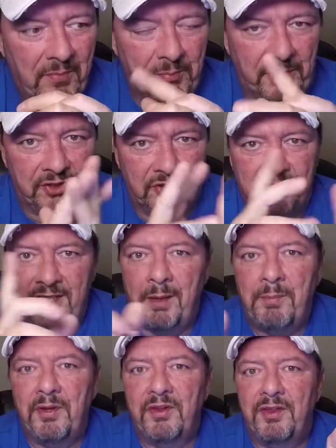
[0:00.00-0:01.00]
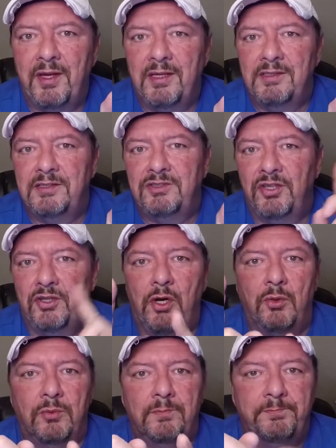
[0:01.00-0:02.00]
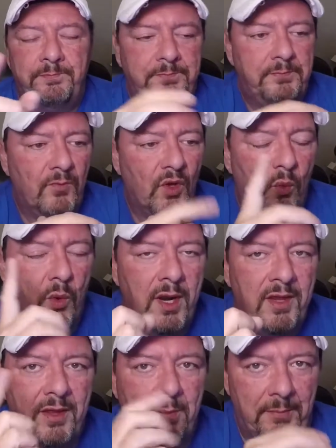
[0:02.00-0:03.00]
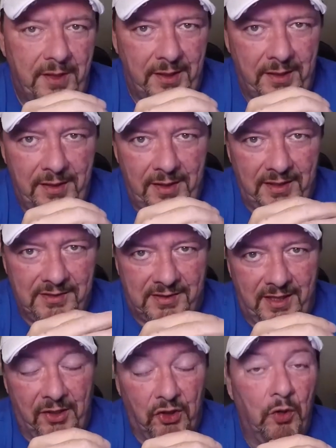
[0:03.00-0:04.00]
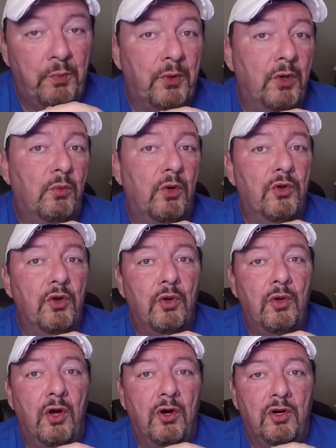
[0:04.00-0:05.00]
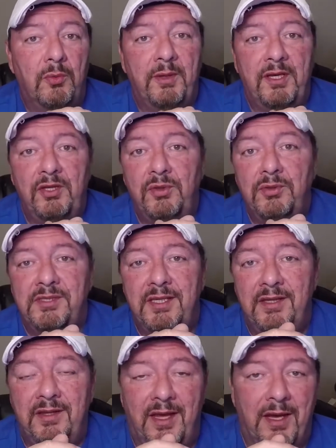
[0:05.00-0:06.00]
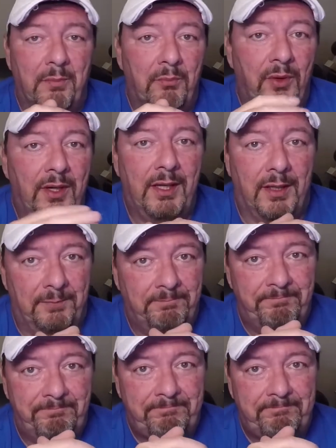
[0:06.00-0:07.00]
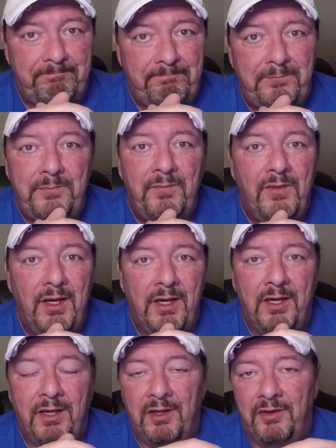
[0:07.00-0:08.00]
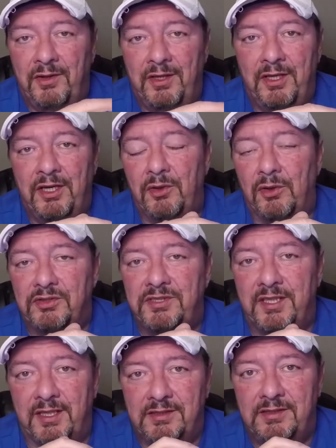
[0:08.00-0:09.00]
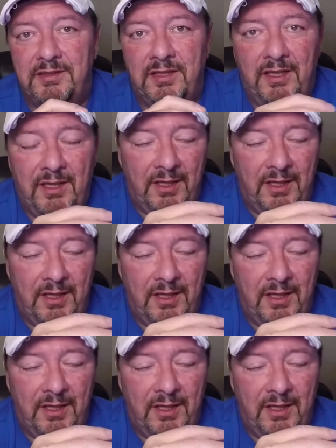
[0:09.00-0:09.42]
But there's a couple of things to note. One of them being is that GoPro will no longer be using the Ambarella in the HERO six.